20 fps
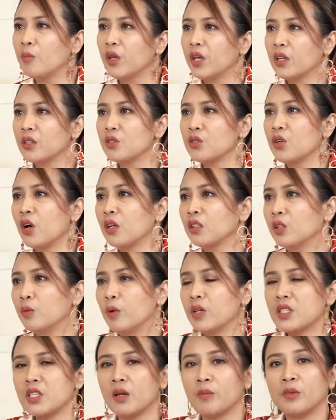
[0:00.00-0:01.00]
because Doc,
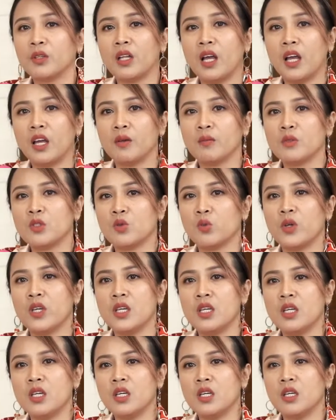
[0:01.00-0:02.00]
diba sometimes
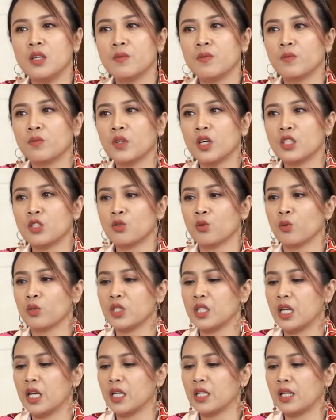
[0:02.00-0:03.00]
we
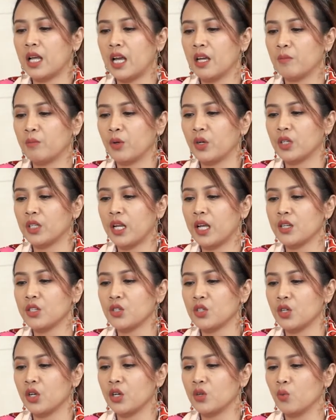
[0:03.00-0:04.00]
associate
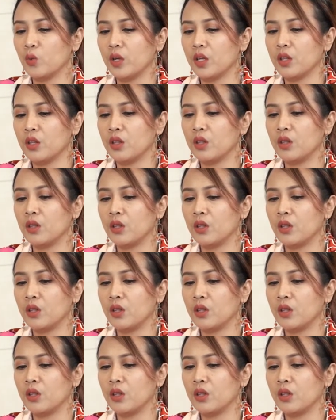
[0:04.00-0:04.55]
hypertension with